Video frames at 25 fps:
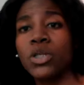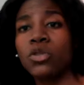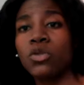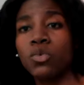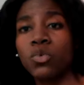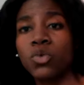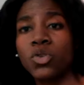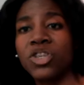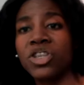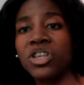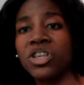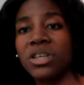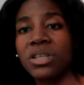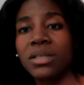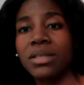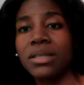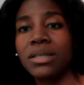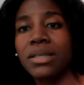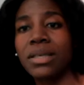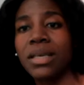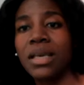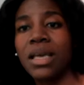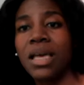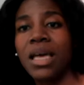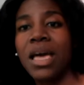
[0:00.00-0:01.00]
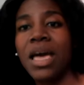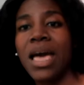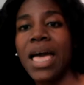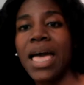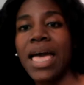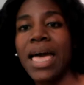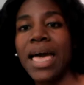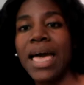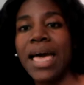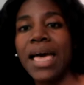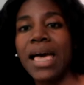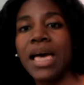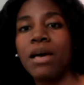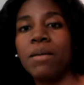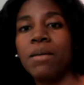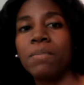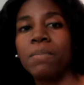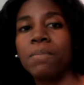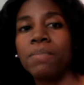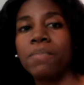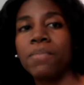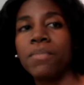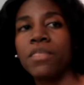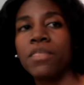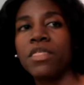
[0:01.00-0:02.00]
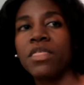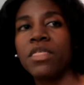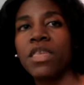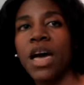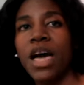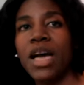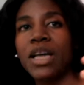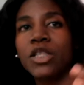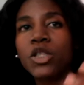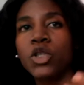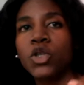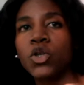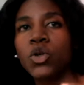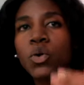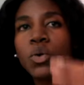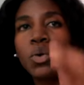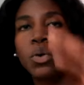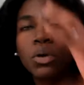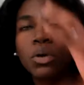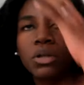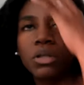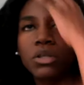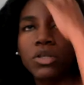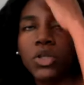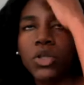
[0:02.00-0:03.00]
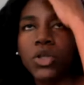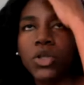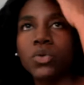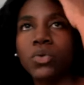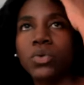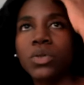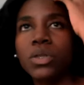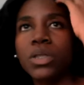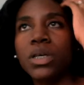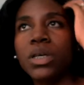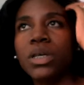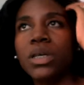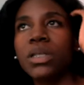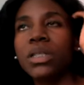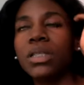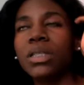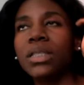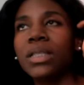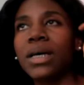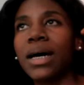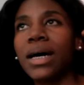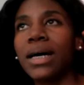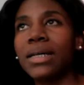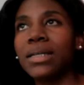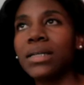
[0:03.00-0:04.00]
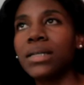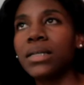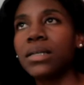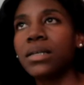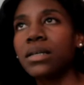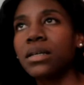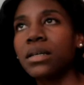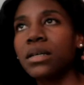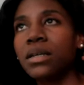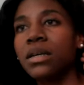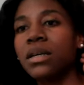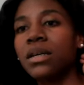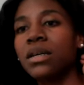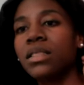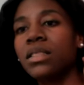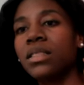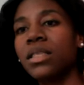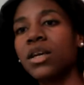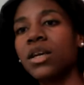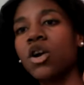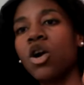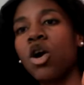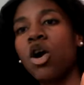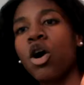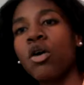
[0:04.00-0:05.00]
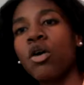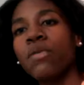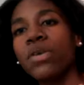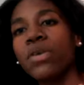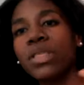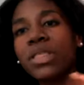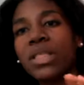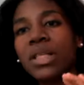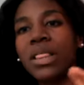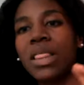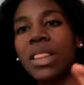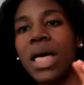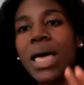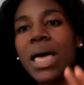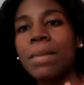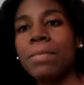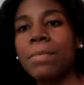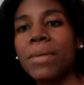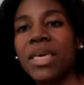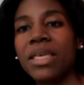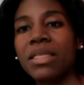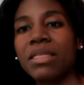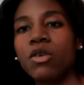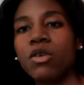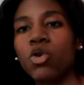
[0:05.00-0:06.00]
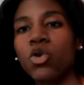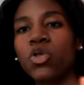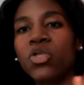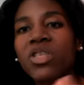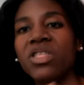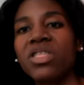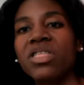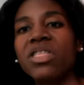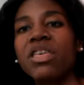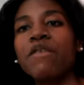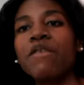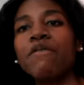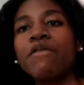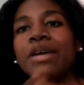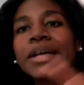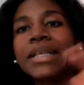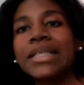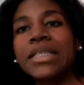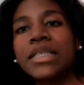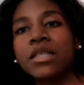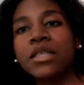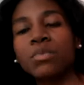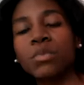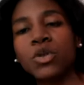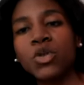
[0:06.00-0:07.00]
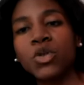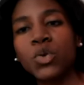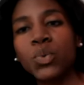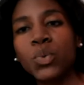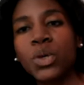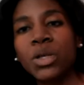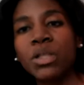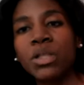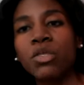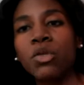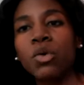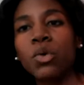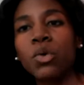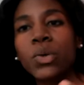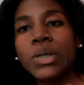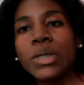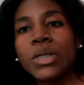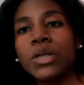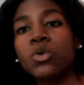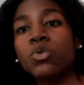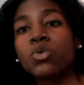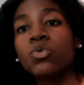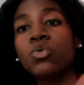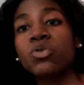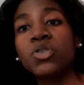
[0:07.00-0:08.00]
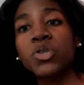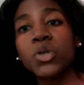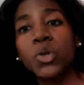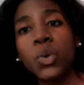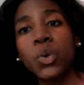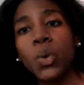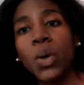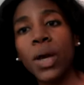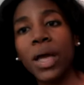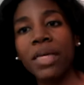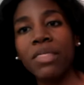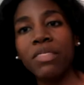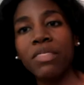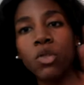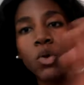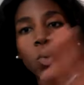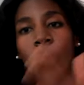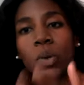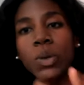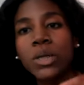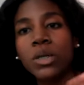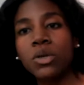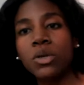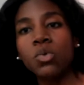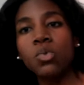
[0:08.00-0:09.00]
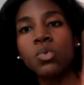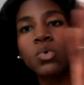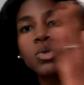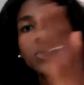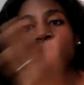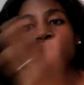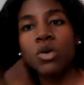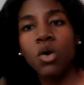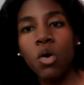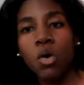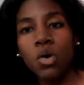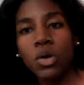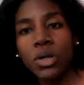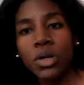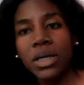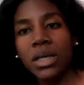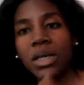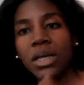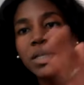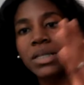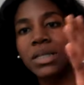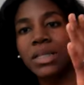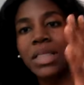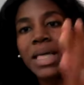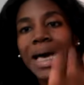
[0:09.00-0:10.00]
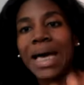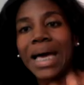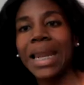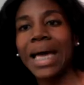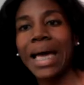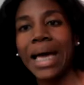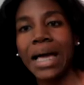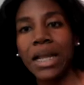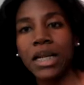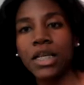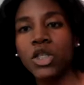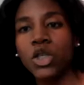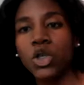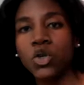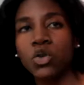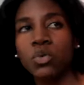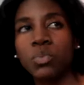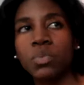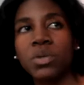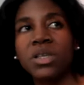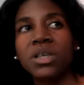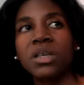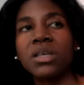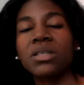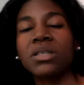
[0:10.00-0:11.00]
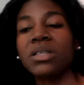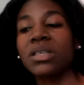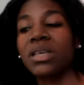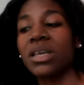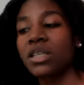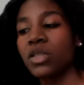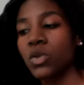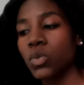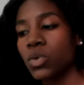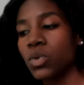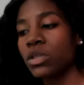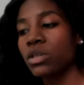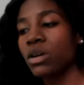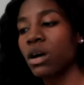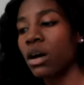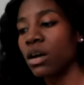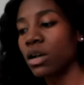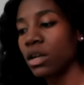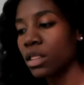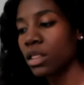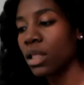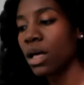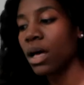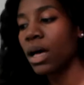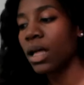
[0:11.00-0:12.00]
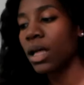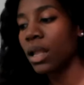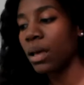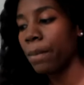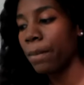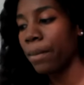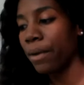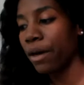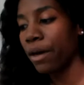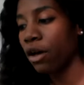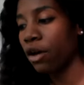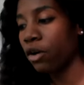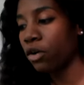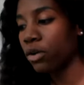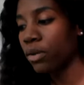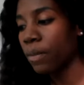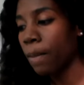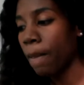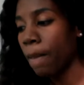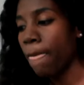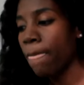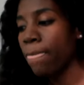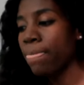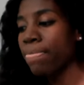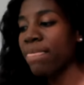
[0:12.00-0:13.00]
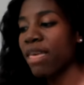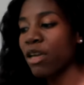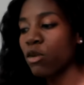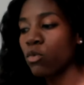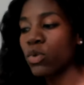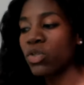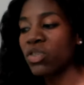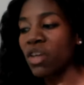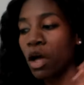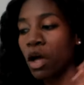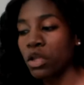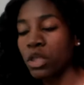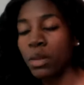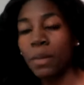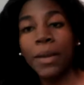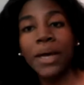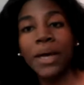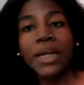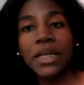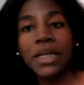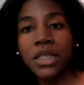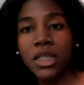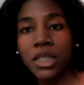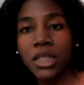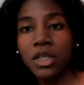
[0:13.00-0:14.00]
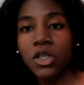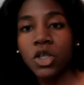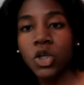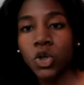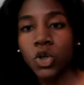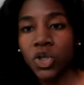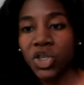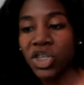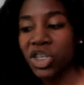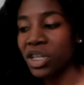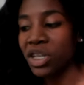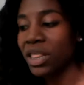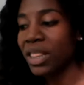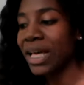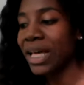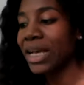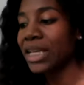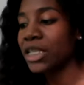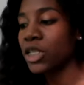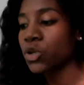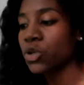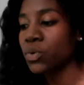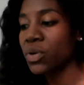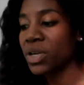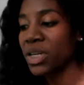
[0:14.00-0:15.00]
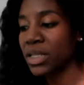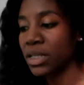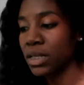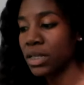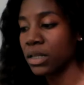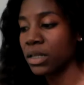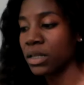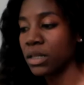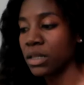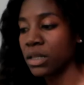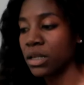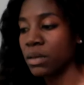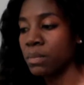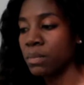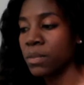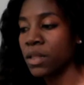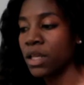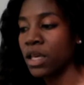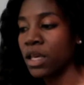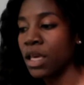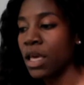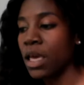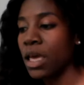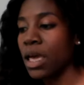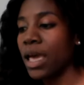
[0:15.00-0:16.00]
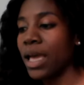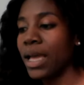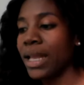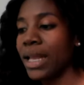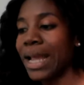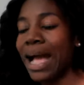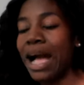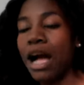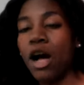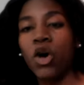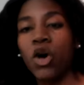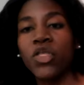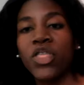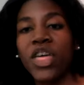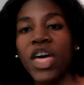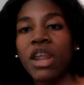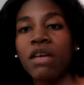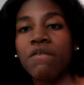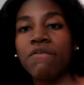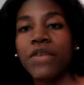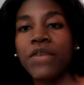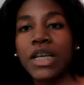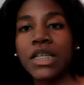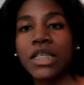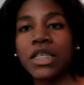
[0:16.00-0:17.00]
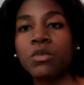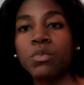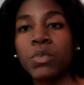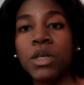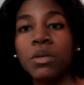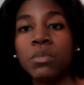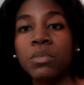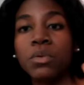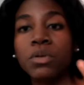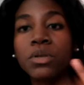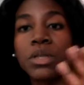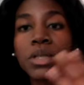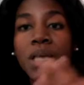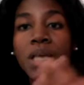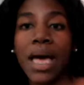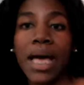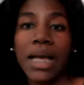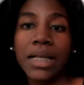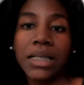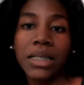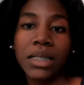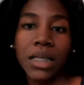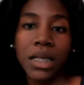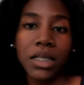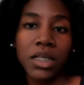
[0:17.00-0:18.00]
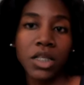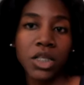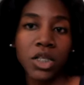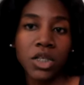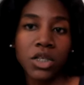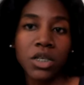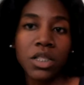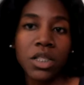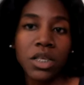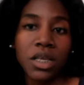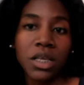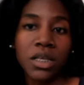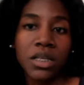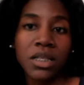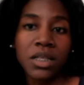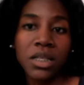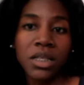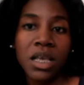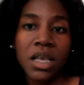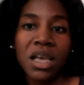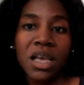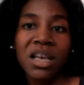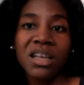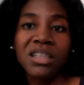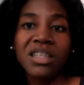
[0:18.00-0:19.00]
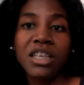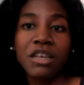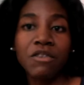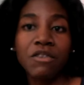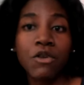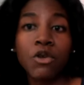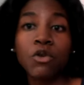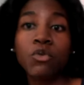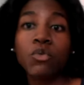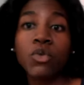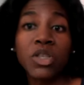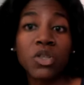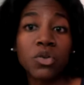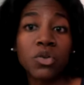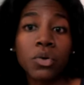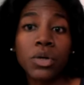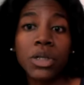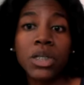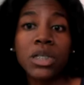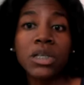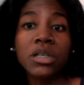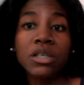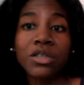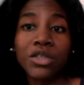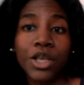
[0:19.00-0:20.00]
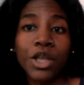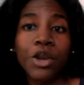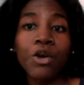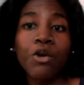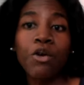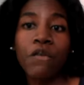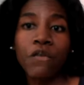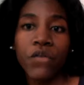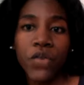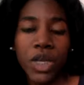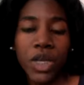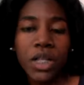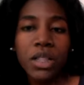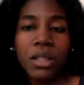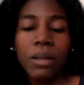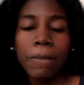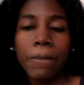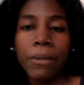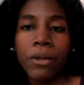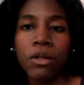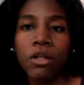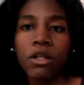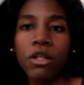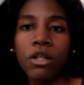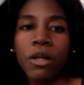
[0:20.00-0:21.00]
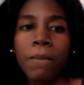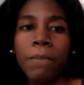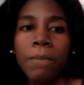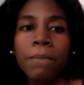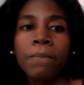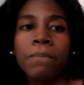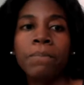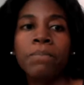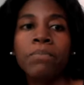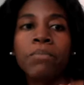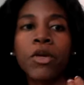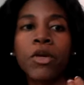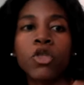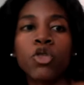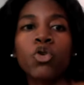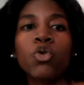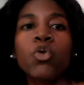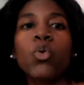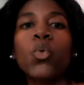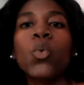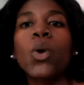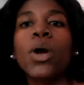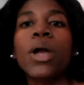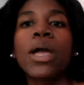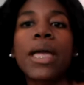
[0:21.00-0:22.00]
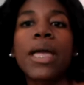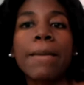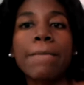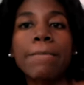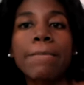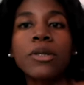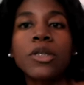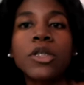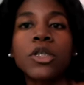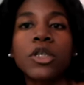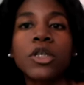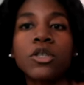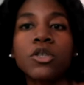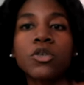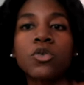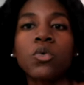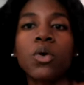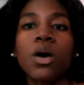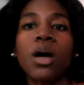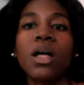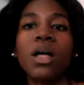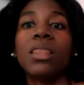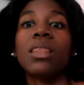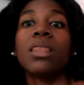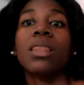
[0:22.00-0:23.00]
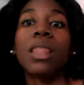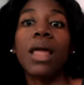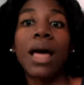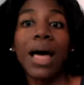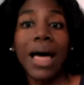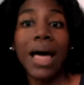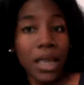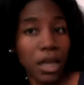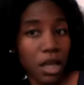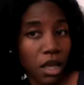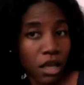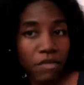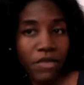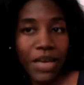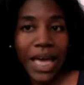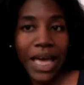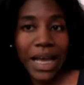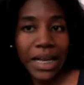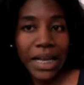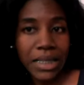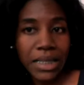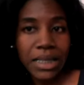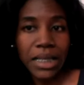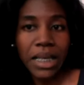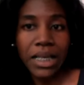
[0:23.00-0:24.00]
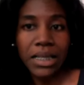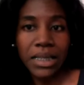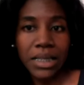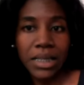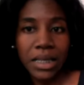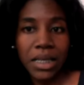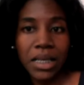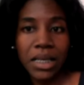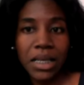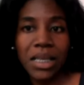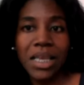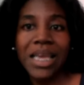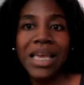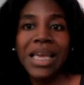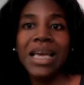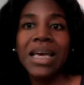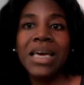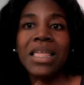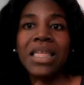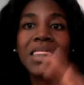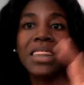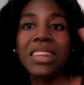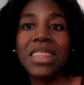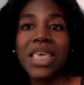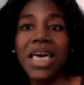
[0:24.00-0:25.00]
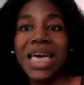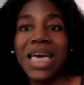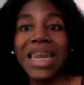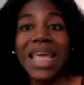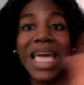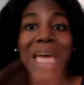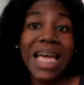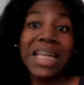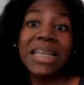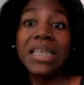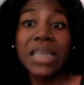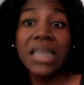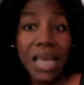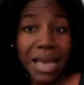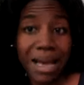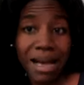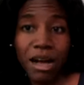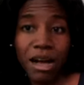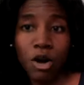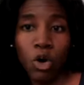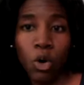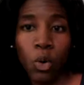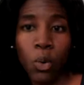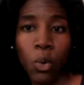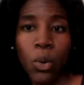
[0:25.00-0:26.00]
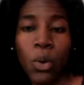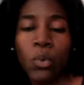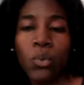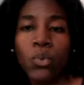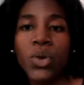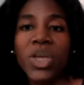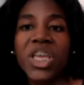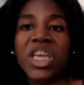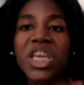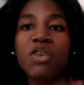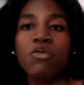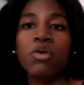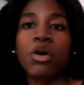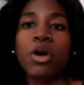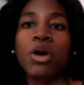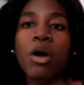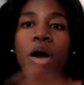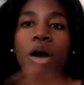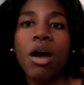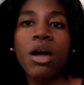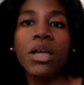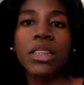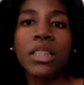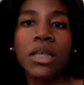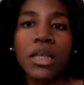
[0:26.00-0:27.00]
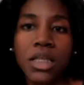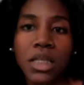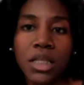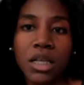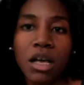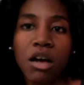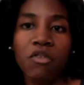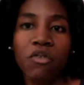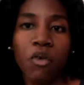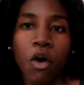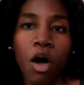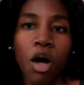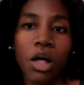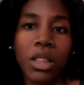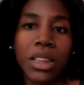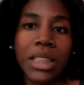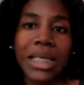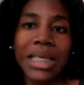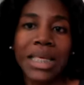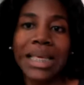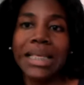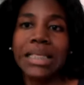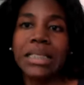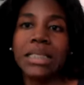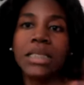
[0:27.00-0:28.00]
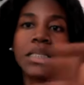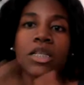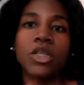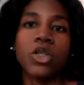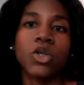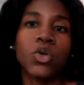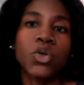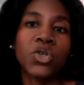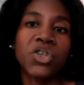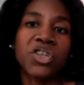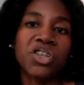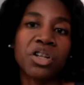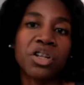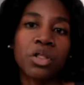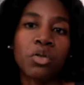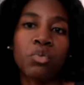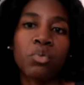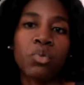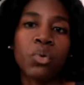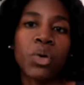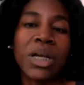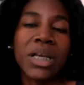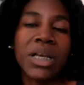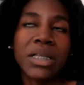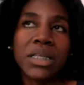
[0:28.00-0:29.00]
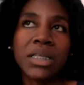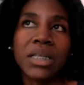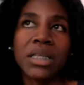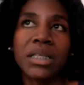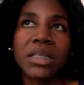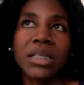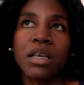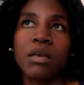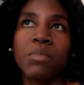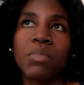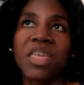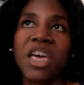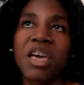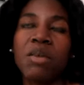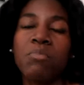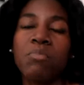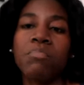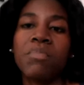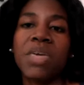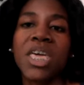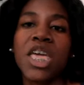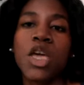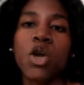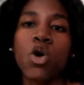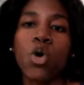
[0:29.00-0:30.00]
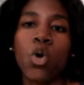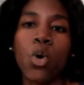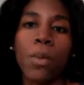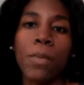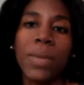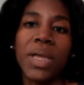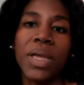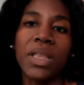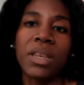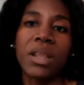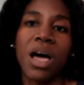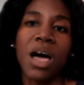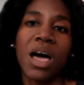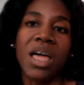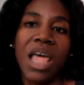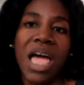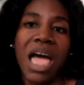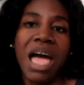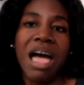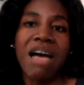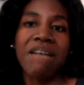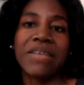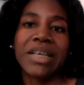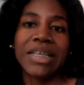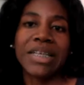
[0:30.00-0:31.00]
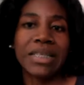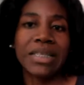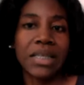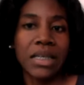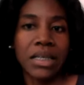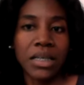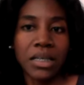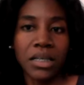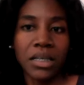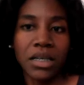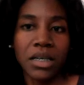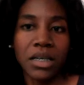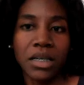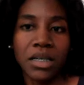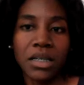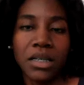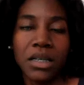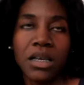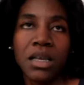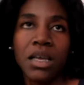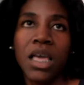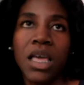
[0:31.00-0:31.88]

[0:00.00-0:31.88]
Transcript: solutions. And I don't, do you think that the current climate or the difference between those who do and those who don't is that attitude? Because, yes, we talk a lot about, like we talked about institutionalized racism and how that affects people's access to these different resources that are available, but you were able to do a lot of accessing then and now, regardless of all the institutional racism that may or may not have existed.